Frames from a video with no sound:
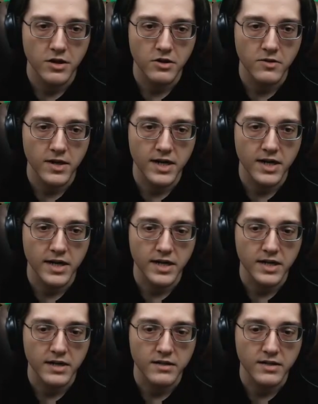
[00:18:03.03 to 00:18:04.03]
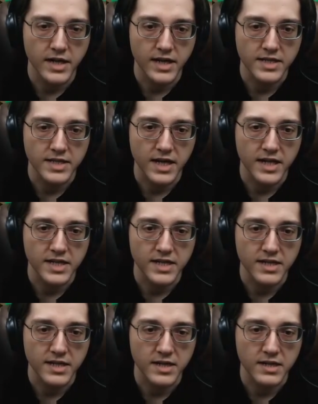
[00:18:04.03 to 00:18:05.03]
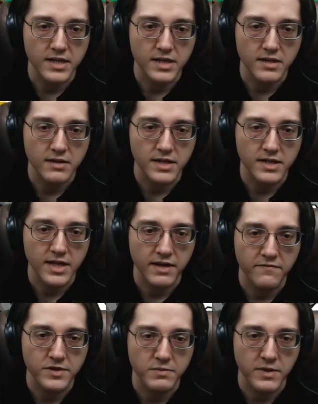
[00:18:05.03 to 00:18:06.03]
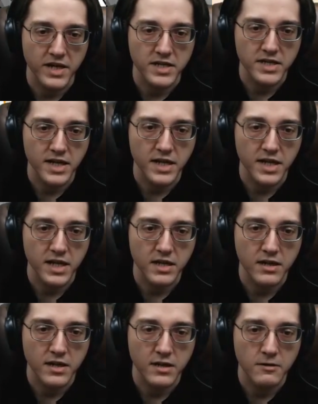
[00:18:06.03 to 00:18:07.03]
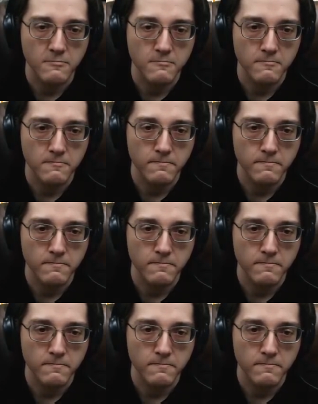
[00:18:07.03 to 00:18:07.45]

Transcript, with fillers: Oh, hi. Yeah, see, I did that. I did that for spades, didn't I? Um.